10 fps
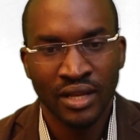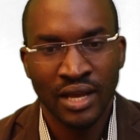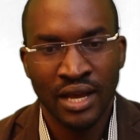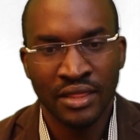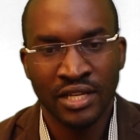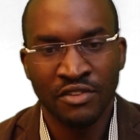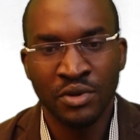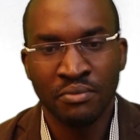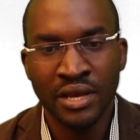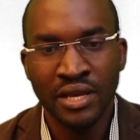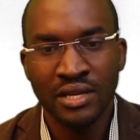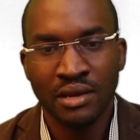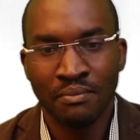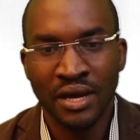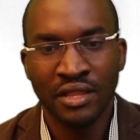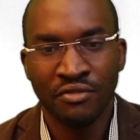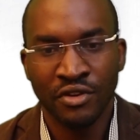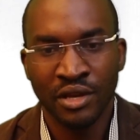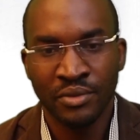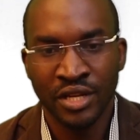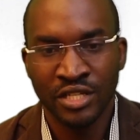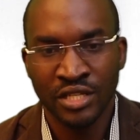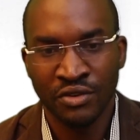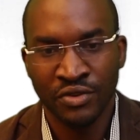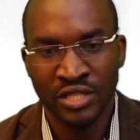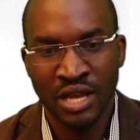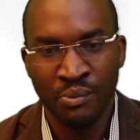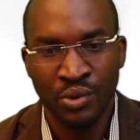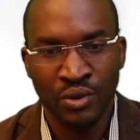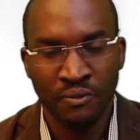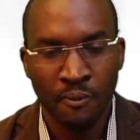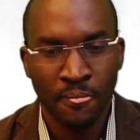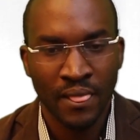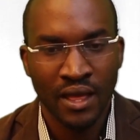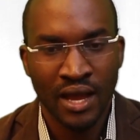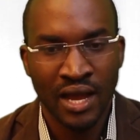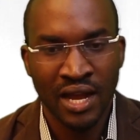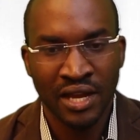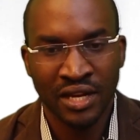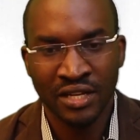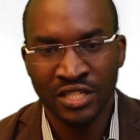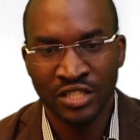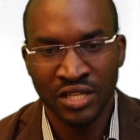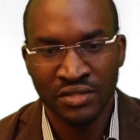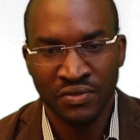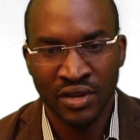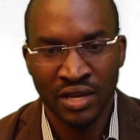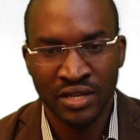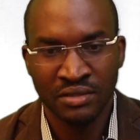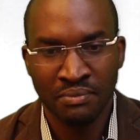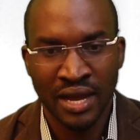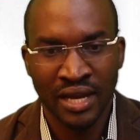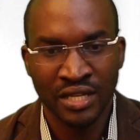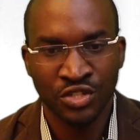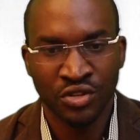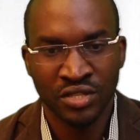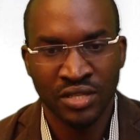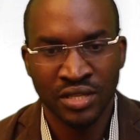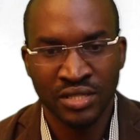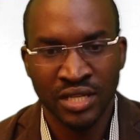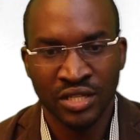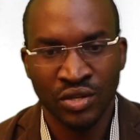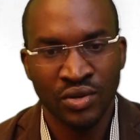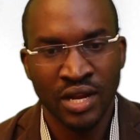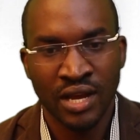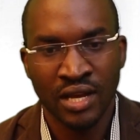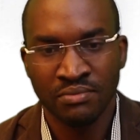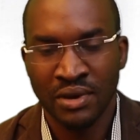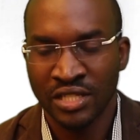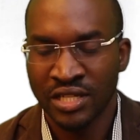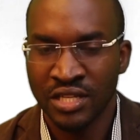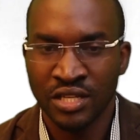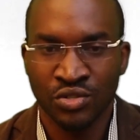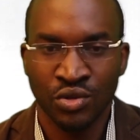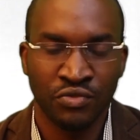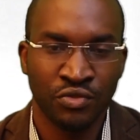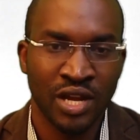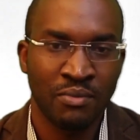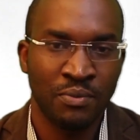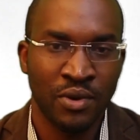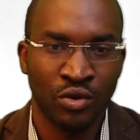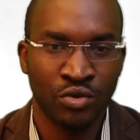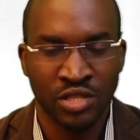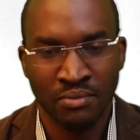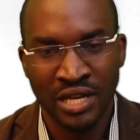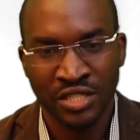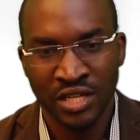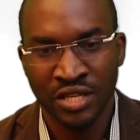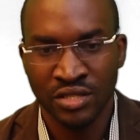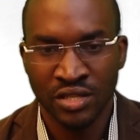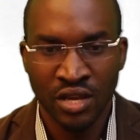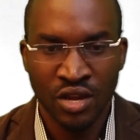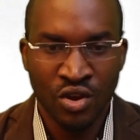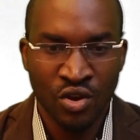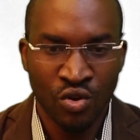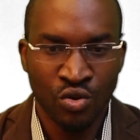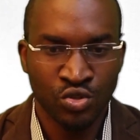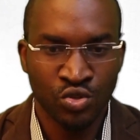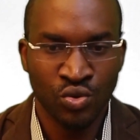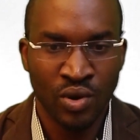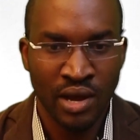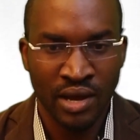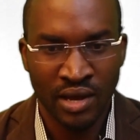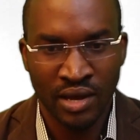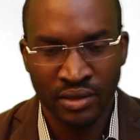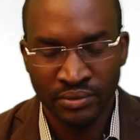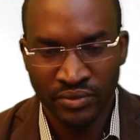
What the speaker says: that have been made by the firm in itself. For example, credit transfers, bank interest, standing orders, bank charges. So if you come up across the bank charges, go to your